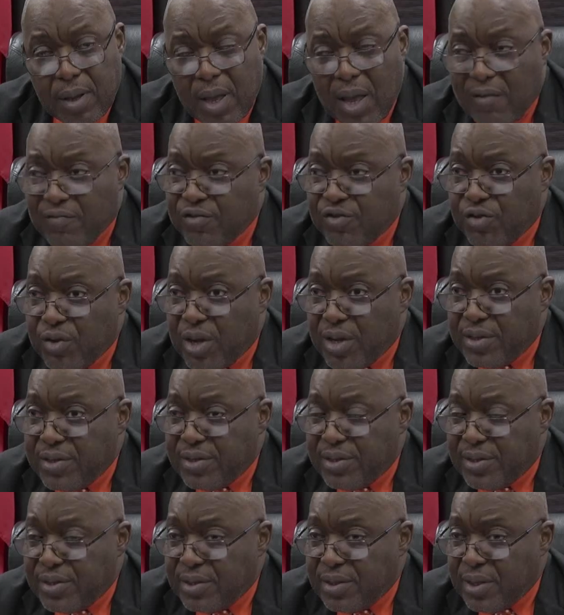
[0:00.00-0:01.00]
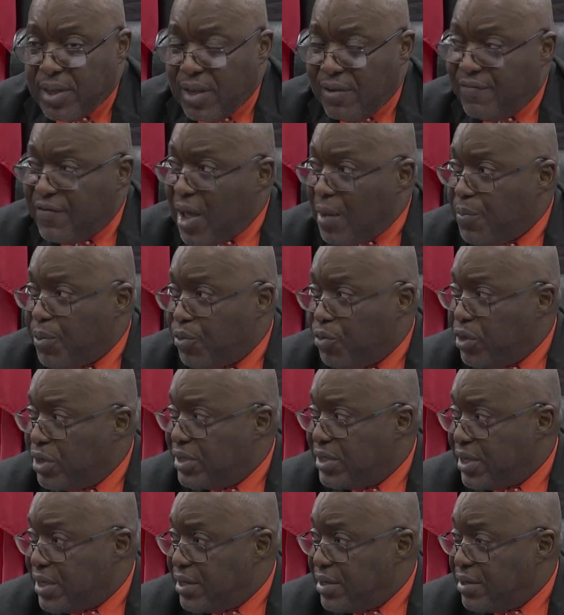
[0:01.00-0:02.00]
have just
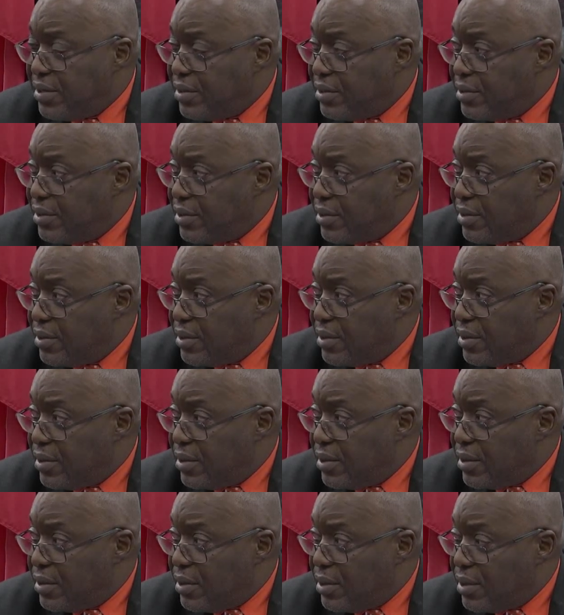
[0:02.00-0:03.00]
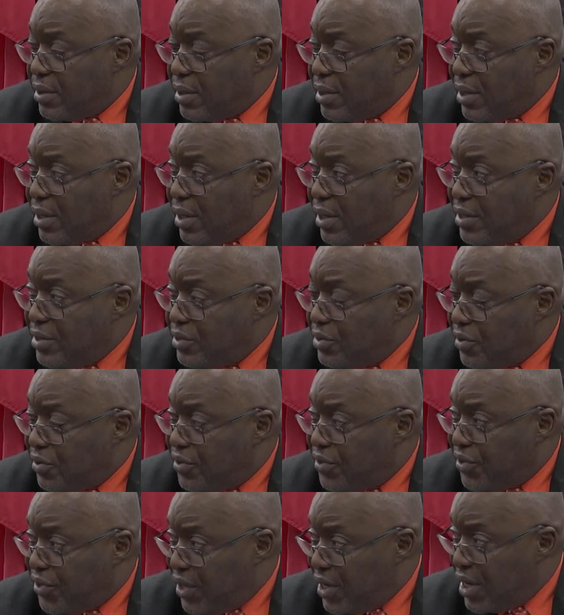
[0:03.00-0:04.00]
evaporated into
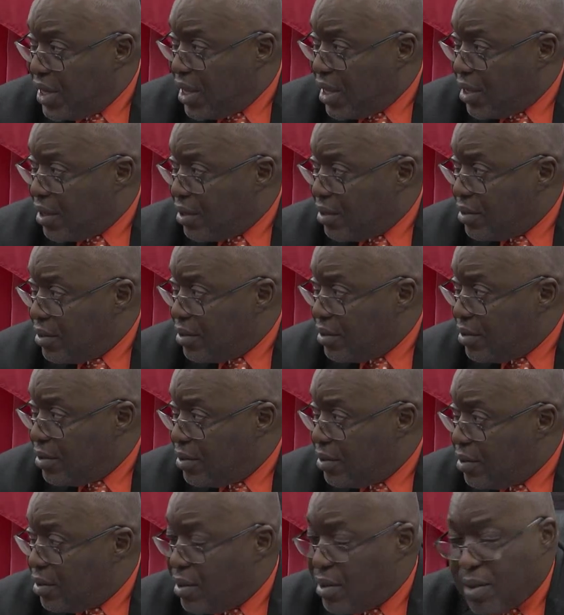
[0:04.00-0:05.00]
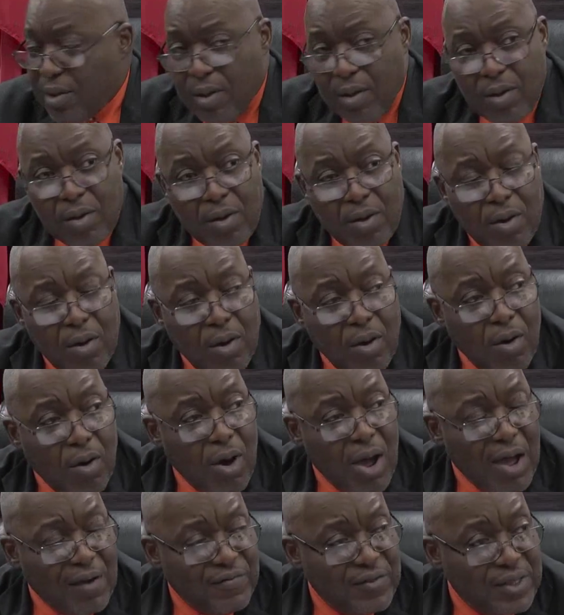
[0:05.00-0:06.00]
thin air
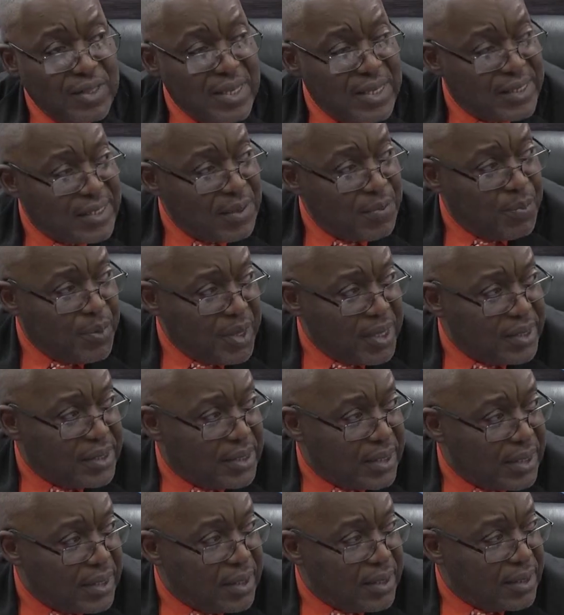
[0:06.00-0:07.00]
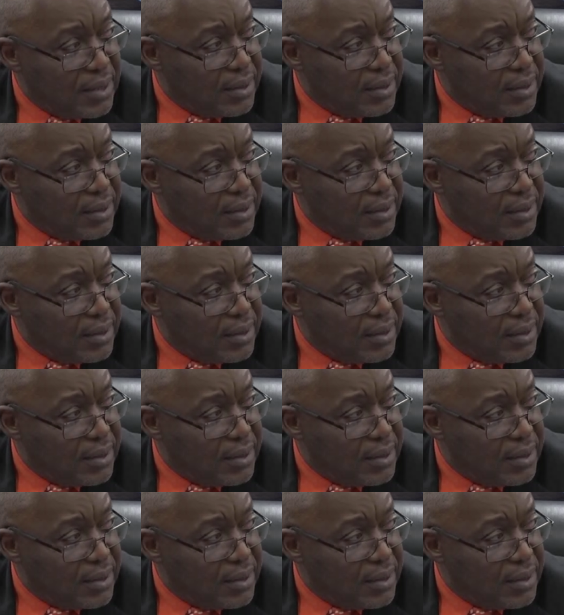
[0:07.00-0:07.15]
or have dissipated